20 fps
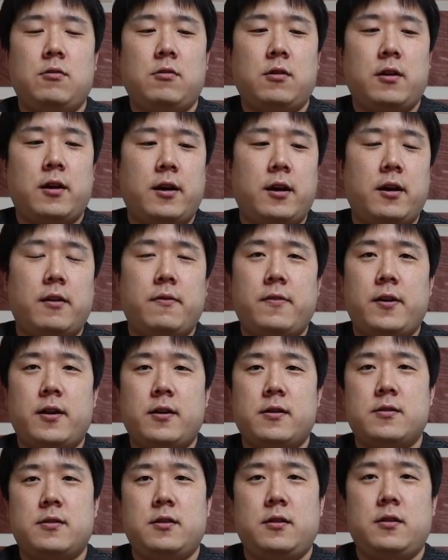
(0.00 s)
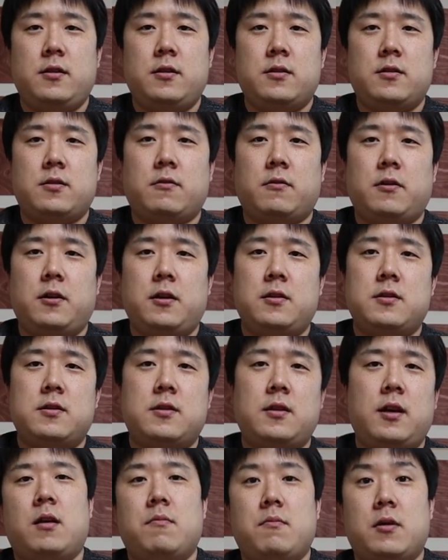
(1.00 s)
you'll have LCD
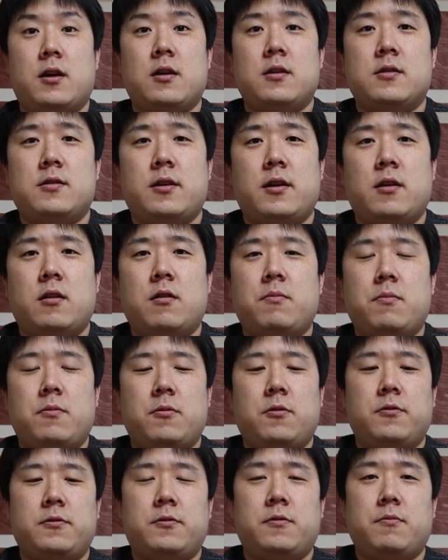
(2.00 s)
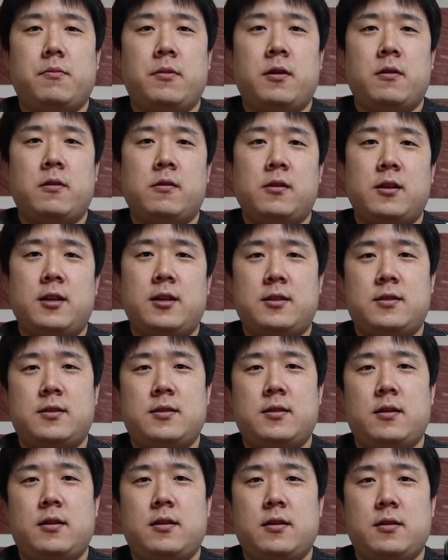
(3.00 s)
screens, and because they are both
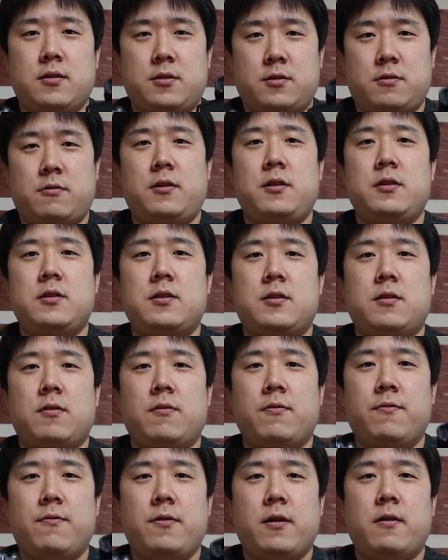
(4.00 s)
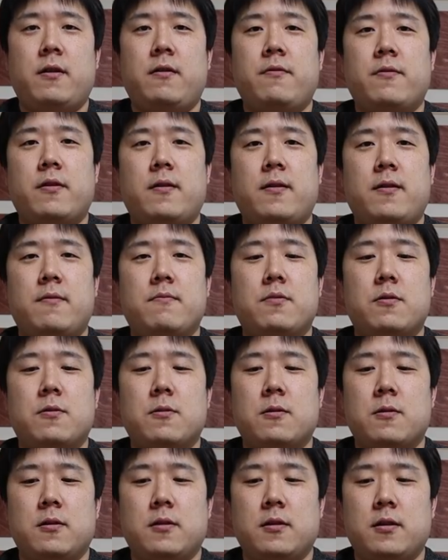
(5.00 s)
mirrorless, the screen's very, very
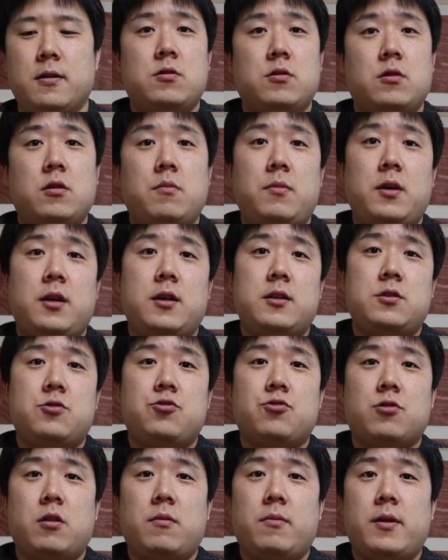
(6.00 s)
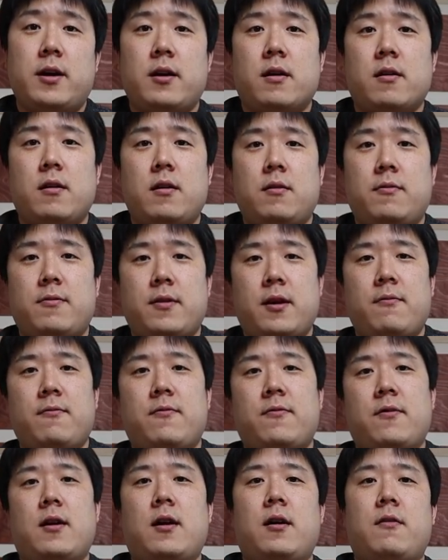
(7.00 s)
important. So the biggest drawback of
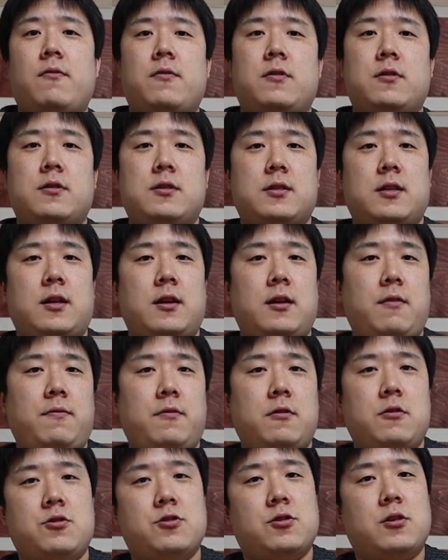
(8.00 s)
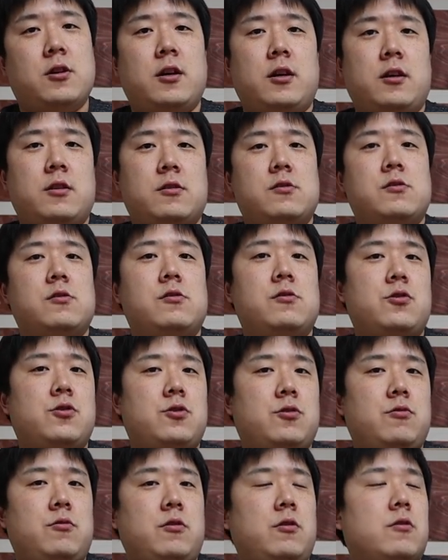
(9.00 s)
M5 was that if you're trying to
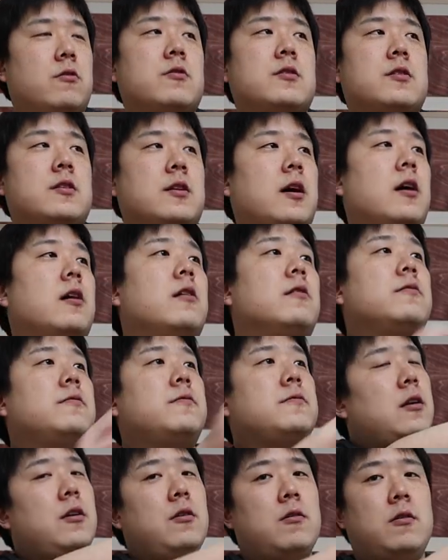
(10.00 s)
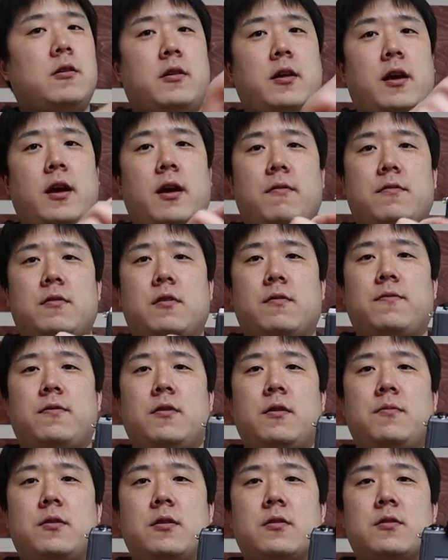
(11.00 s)
shoot yourself, that you're gonna have to
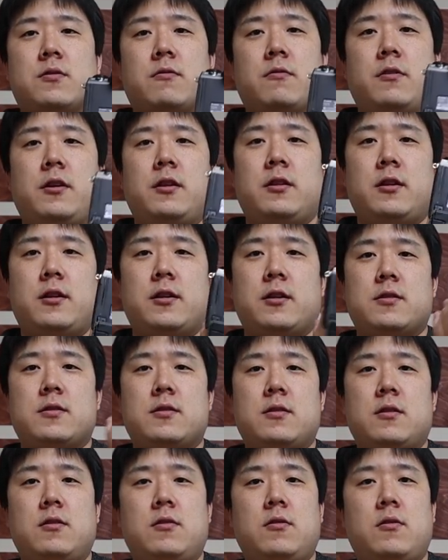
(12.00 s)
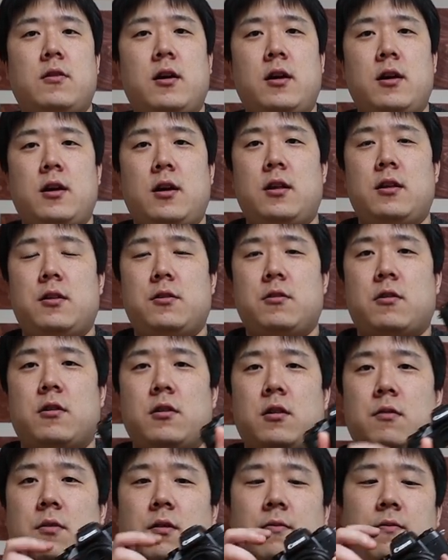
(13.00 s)
flip the screen like so, and then you're
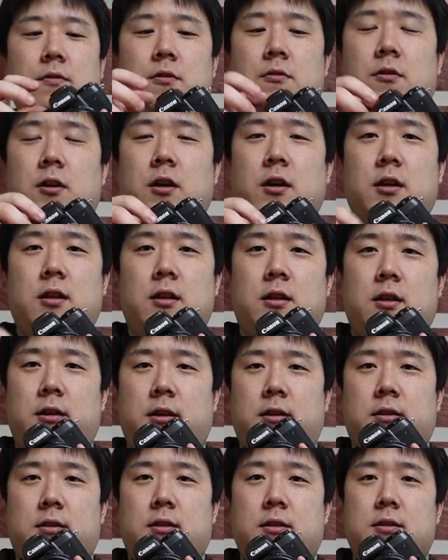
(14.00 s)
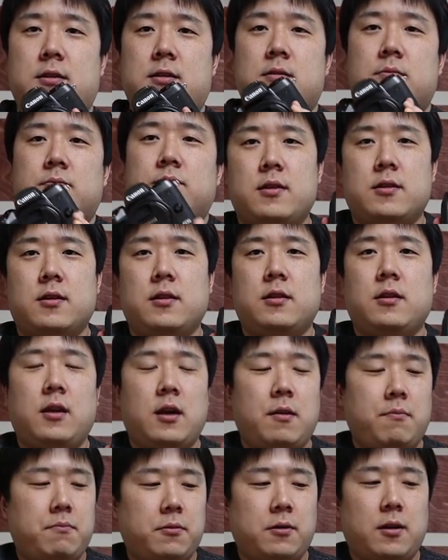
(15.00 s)
gonna be viewing it like this. It's gonna
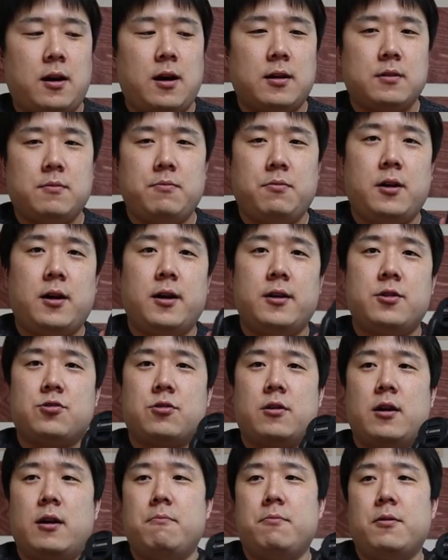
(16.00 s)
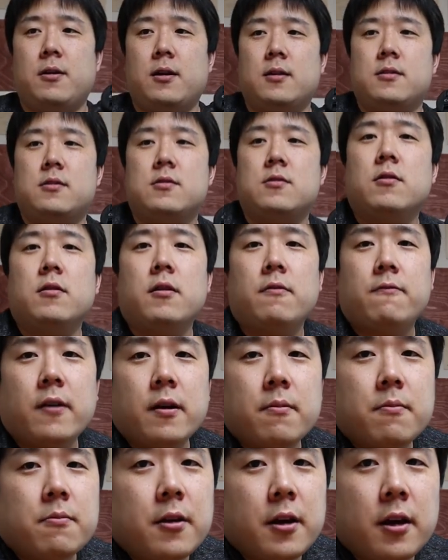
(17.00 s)
get blocked by tripod. So if
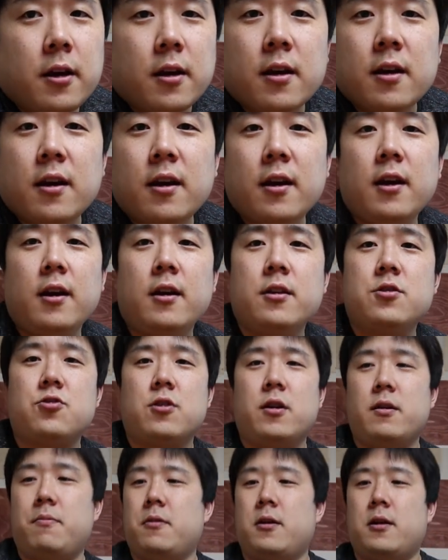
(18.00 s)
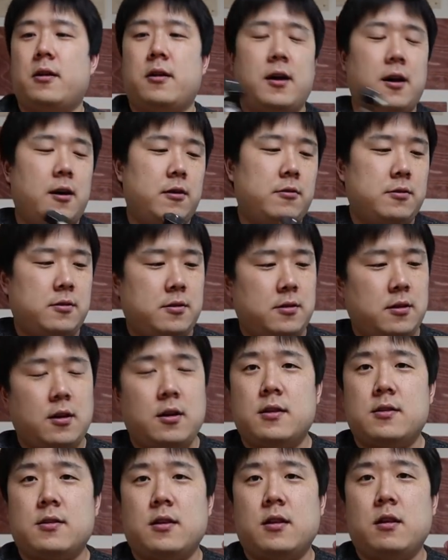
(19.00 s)
I bring a tripod out,
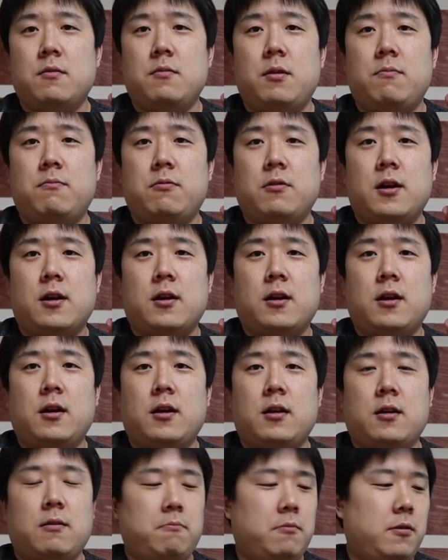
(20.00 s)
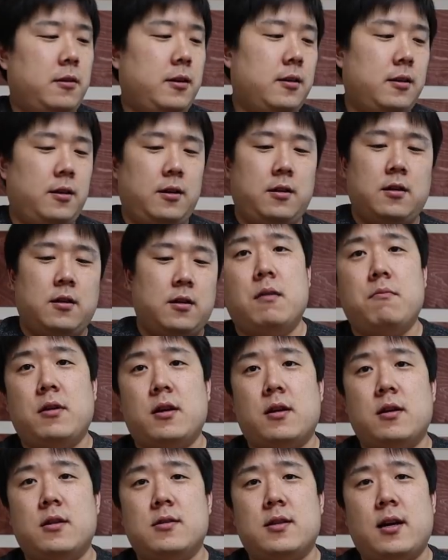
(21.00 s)
it's gonna be blocking it completely. And
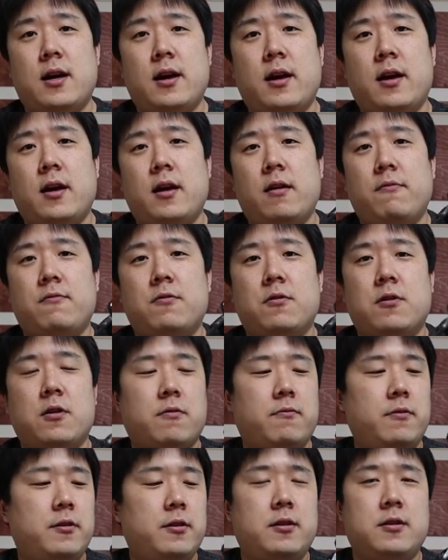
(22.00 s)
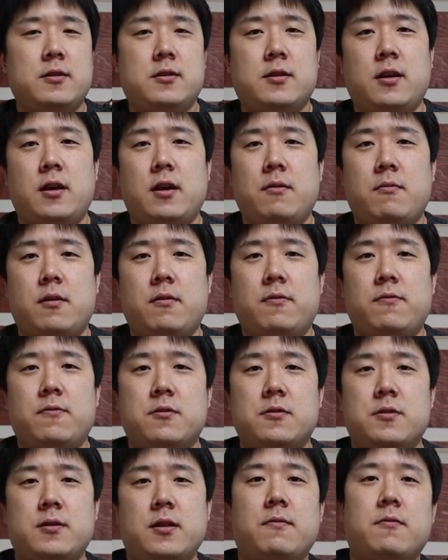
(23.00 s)
because I have worked with this camera
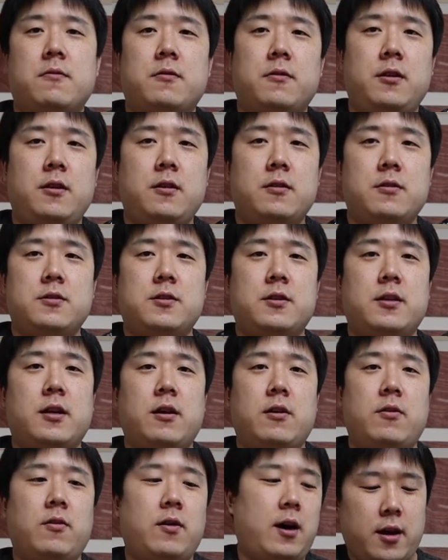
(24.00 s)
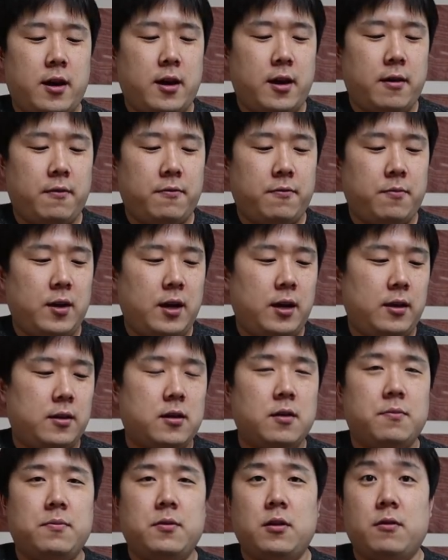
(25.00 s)
for several years now, I have made a
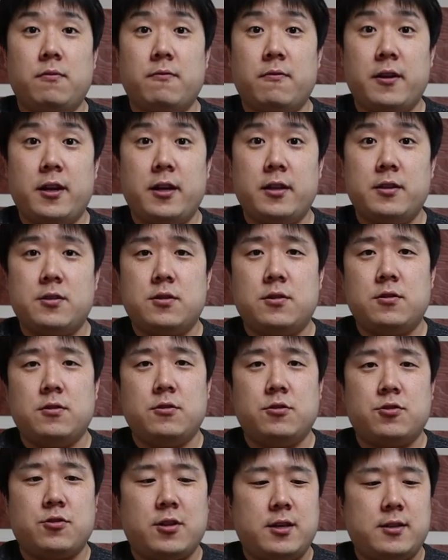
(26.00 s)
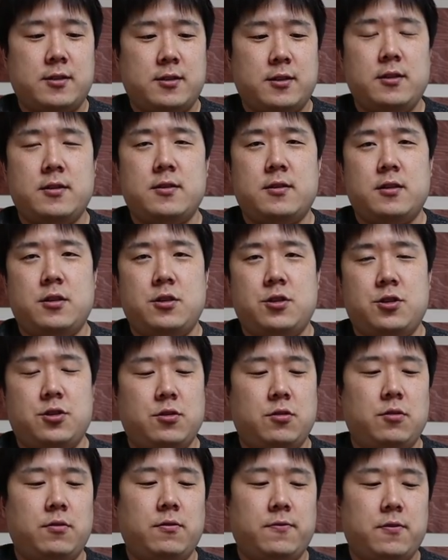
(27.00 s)
couple of rigs to address this
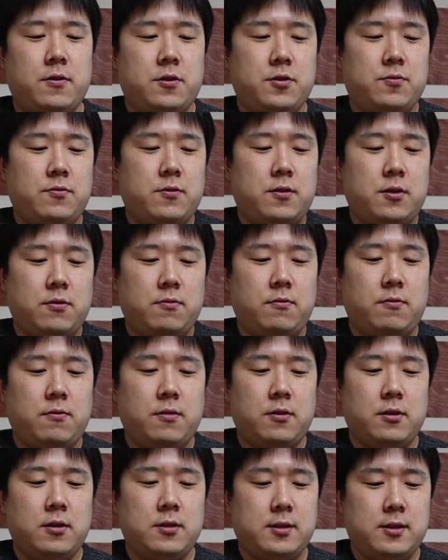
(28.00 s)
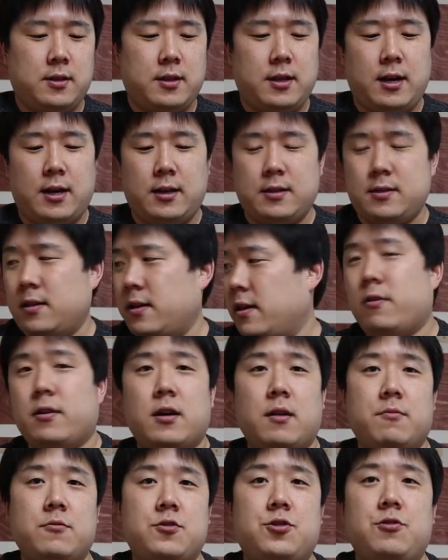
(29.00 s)
issue. First one was that when
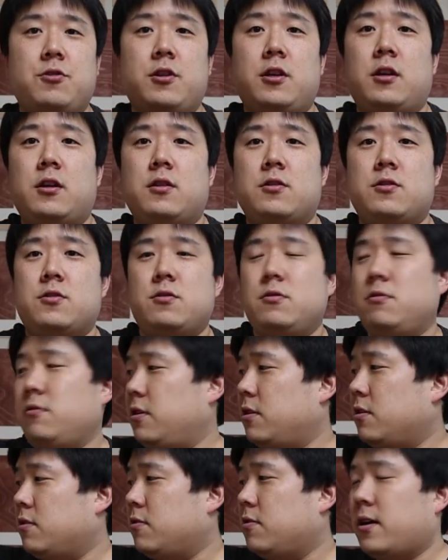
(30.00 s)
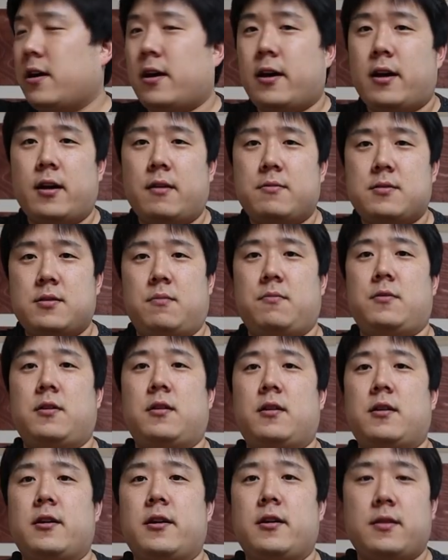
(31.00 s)
I'm shooting in studio, I have
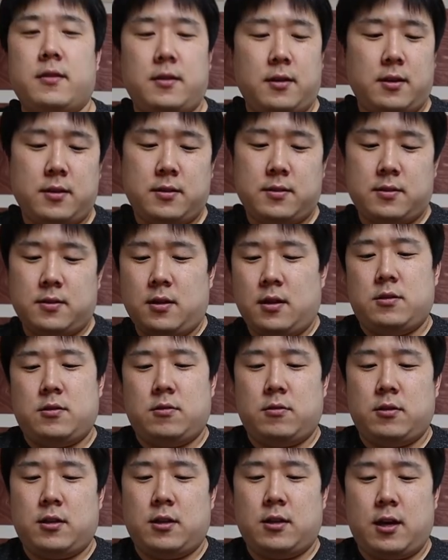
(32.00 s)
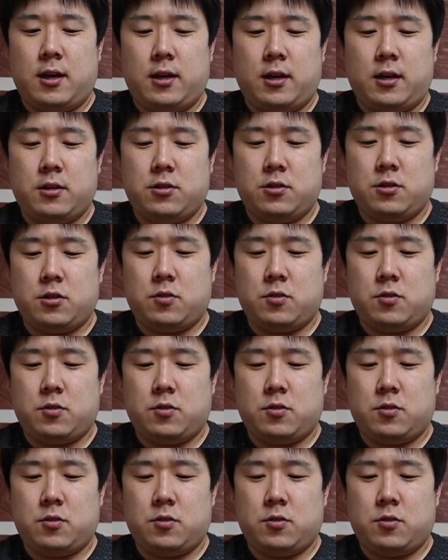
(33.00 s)
something like this so that I can